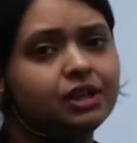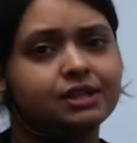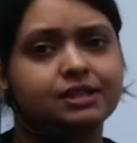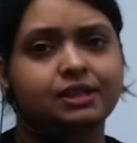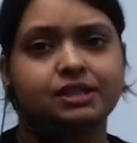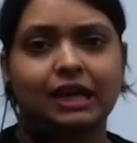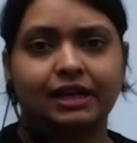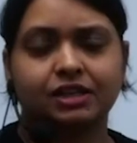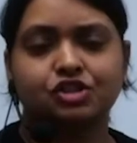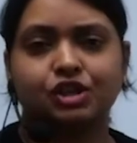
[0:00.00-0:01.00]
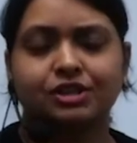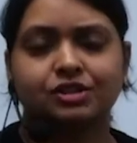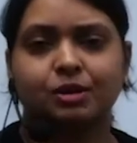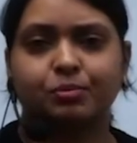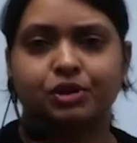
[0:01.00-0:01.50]
is the sudden change
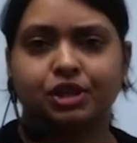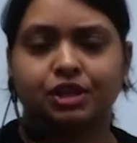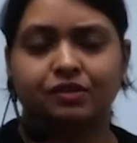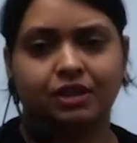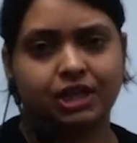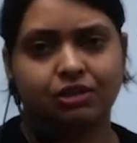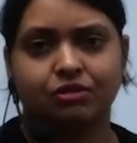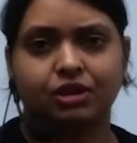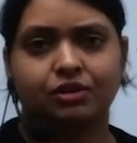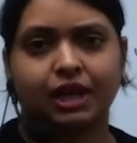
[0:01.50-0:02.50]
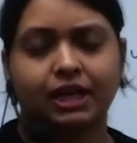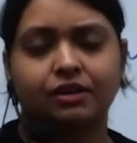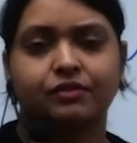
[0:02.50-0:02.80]
in a particular nucleotide.